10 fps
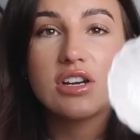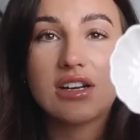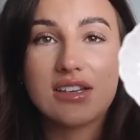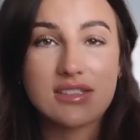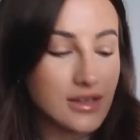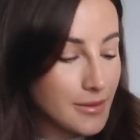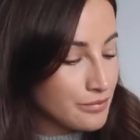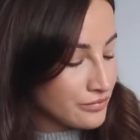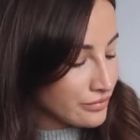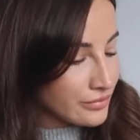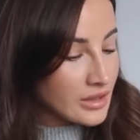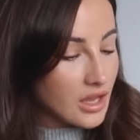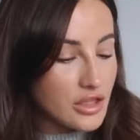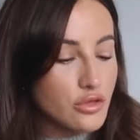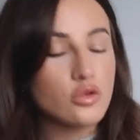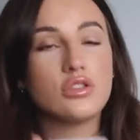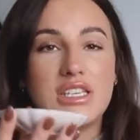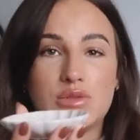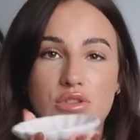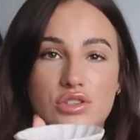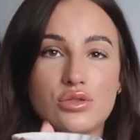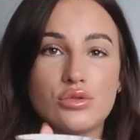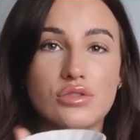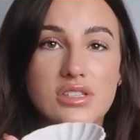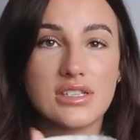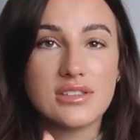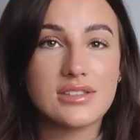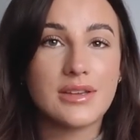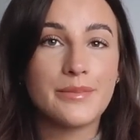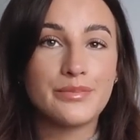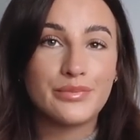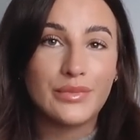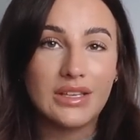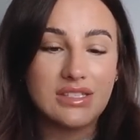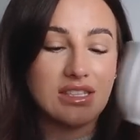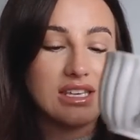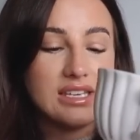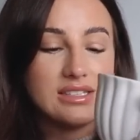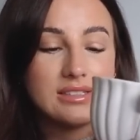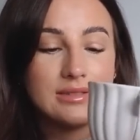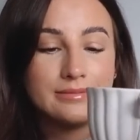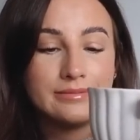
I realised I thought these were the saucers to these